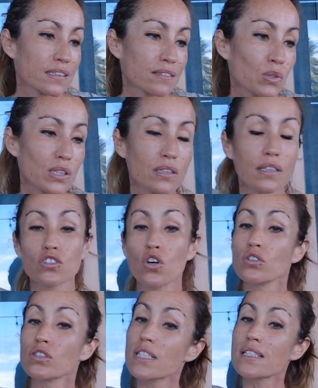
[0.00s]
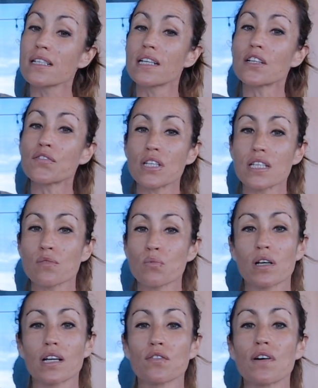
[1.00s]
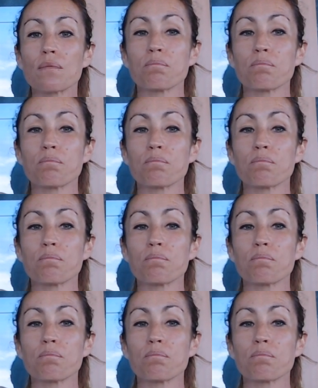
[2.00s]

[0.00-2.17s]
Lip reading: well, they don't deserve this. What kind of a